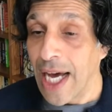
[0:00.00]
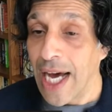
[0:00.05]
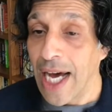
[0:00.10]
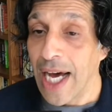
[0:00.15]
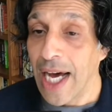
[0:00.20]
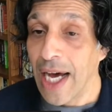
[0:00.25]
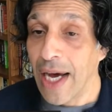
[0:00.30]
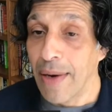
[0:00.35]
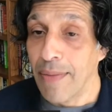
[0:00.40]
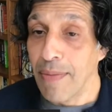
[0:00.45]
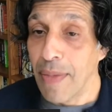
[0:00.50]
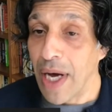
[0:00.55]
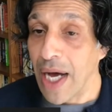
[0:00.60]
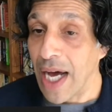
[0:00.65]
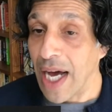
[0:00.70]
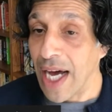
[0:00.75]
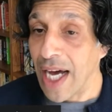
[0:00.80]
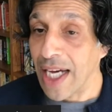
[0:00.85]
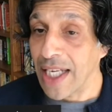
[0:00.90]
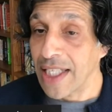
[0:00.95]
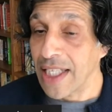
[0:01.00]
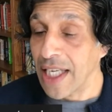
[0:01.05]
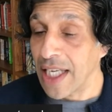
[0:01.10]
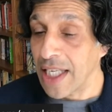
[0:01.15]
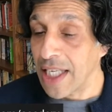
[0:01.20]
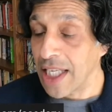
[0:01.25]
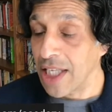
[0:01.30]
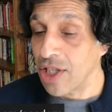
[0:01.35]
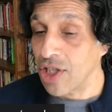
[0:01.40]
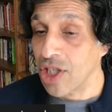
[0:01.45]
And
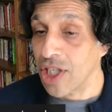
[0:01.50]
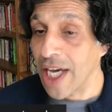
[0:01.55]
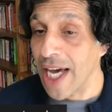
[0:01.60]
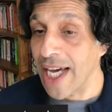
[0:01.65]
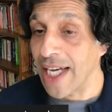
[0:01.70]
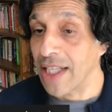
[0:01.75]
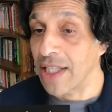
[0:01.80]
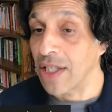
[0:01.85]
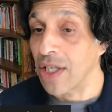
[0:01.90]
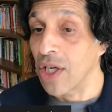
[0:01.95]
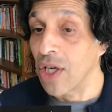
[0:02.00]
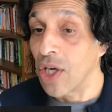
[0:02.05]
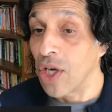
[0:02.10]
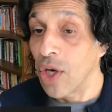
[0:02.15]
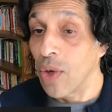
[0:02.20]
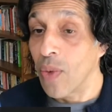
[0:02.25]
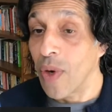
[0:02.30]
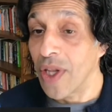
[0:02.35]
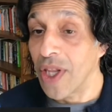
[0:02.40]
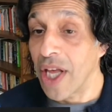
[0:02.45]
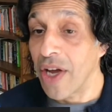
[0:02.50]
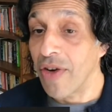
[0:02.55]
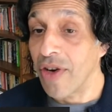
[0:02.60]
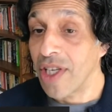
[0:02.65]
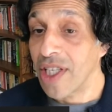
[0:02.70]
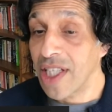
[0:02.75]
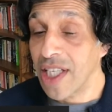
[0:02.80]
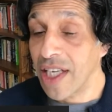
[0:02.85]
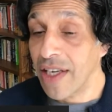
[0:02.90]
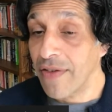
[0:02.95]
in each case, when they
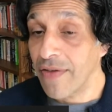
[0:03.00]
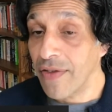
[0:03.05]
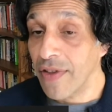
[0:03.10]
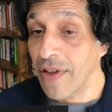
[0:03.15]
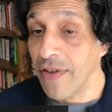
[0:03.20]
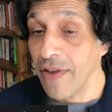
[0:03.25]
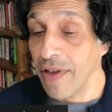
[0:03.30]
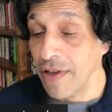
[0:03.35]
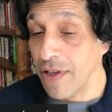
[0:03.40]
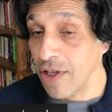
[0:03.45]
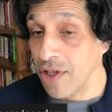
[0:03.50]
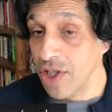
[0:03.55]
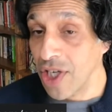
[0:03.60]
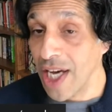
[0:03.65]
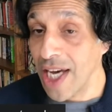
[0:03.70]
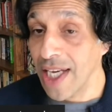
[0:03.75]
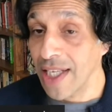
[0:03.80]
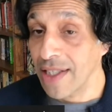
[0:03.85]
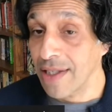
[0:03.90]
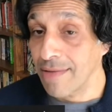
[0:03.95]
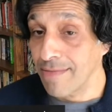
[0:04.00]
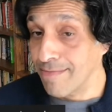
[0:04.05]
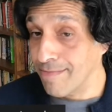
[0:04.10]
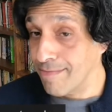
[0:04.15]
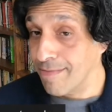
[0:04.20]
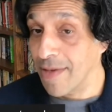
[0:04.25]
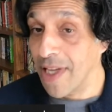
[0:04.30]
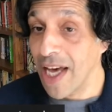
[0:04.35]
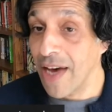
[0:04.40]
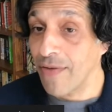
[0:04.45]
receive the shares,
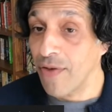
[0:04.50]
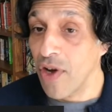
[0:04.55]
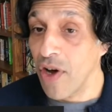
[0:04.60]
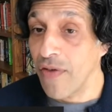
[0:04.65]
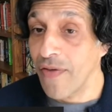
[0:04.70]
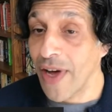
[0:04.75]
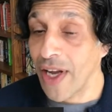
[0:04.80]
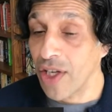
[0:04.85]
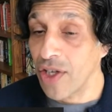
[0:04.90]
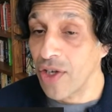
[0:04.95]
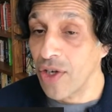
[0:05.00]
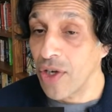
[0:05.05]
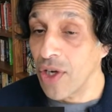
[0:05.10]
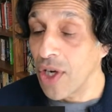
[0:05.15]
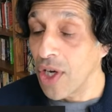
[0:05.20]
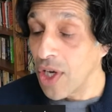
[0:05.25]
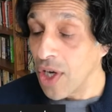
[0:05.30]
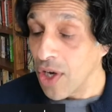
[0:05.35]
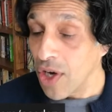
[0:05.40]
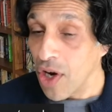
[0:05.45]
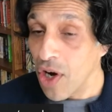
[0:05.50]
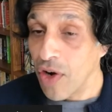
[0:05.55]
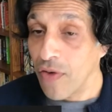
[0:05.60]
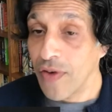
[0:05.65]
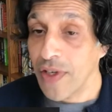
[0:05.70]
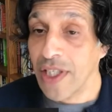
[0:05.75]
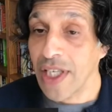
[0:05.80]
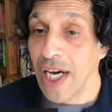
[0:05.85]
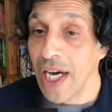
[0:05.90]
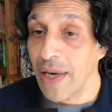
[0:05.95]
they have no value. Over
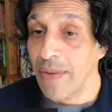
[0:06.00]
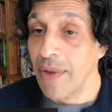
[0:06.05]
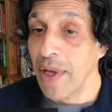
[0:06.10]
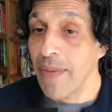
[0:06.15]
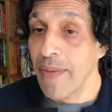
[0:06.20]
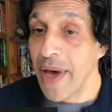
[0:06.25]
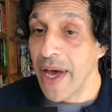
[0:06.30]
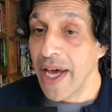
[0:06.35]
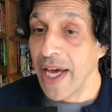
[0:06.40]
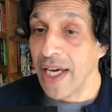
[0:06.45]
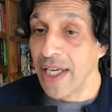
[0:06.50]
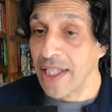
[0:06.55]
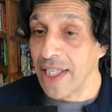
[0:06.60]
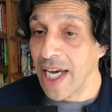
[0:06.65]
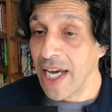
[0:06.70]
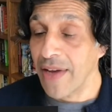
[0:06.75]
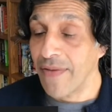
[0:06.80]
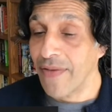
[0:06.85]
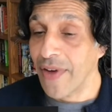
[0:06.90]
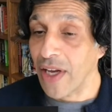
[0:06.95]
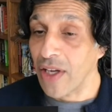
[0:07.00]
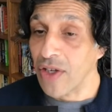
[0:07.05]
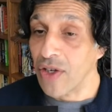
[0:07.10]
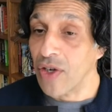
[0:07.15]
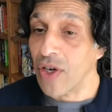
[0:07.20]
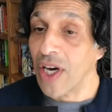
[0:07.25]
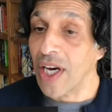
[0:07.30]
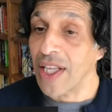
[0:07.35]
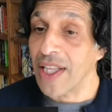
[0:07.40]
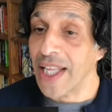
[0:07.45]
time, they may attain
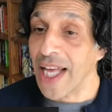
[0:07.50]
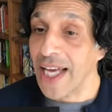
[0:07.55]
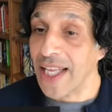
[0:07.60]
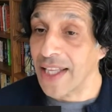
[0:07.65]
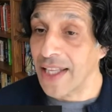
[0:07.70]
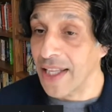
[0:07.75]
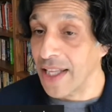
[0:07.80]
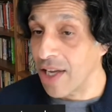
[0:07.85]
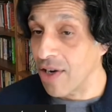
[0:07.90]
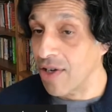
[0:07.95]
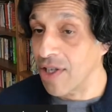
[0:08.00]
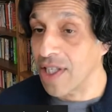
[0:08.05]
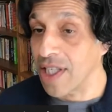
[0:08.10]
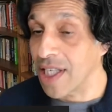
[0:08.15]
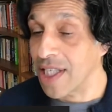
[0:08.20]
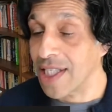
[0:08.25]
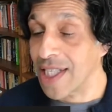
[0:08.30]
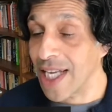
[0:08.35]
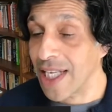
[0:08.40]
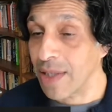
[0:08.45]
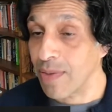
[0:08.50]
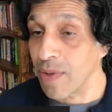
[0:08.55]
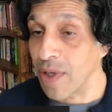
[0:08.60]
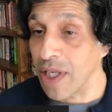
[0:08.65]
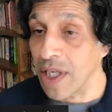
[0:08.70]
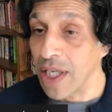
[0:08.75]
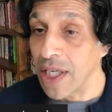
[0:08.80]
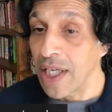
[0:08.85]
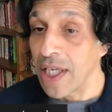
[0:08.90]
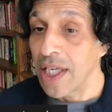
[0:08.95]
value, and then there is an assessment
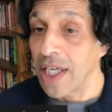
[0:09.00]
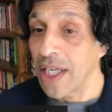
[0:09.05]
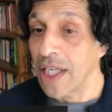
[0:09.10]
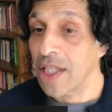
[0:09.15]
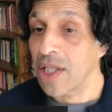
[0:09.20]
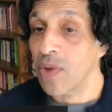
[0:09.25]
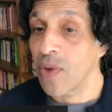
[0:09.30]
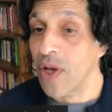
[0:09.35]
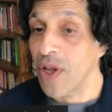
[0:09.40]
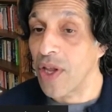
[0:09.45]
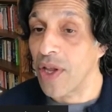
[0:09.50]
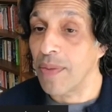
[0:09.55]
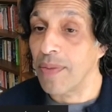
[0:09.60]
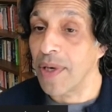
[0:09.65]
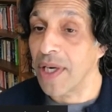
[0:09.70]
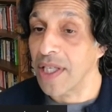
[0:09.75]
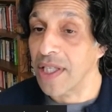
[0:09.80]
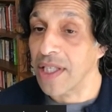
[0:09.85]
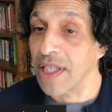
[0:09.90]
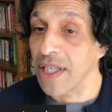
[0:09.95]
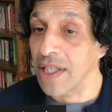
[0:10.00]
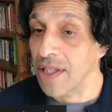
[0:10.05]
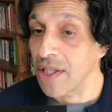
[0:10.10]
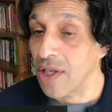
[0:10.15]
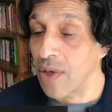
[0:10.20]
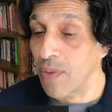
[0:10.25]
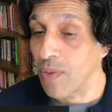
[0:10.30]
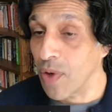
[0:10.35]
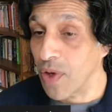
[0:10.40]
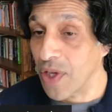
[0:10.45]
as to whether the person has
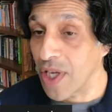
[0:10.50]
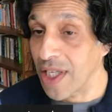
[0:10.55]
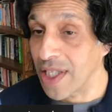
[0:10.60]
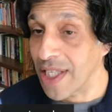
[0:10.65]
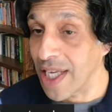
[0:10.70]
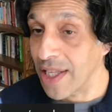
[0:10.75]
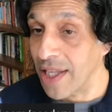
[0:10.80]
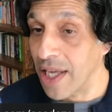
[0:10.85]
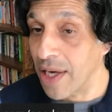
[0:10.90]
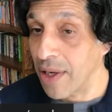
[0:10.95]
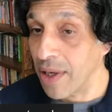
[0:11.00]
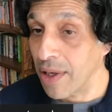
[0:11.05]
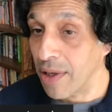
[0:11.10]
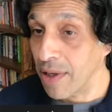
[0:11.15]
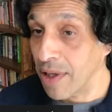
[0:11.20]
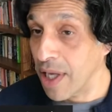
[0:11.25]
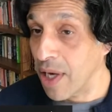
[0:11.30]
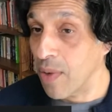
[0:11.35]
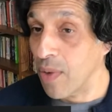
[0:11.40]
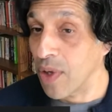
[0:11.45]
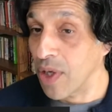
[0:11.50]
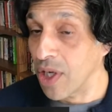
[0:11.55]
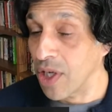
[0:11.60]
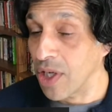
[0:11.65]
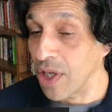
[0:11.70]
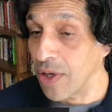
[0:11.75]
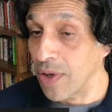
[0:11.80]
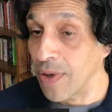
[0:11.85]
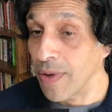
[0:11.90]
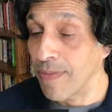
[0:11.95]
done what they said they were going to
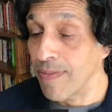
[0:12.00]
do.